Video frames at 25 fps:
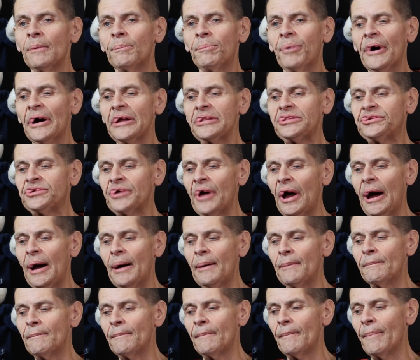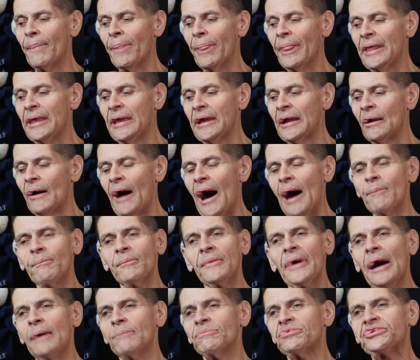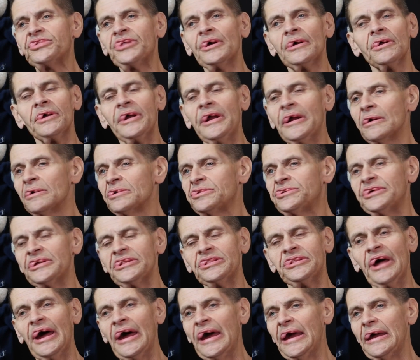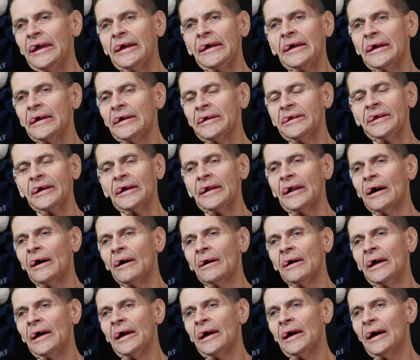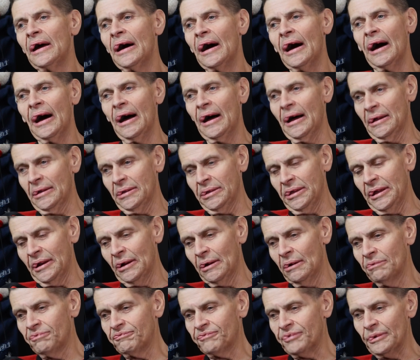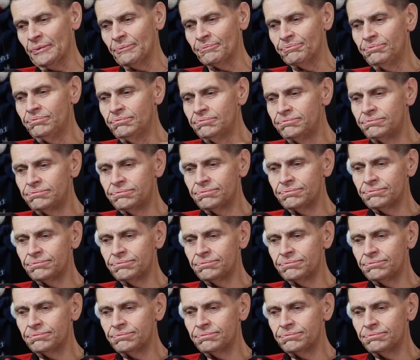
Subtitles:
But you know, I'm still here today. You know, from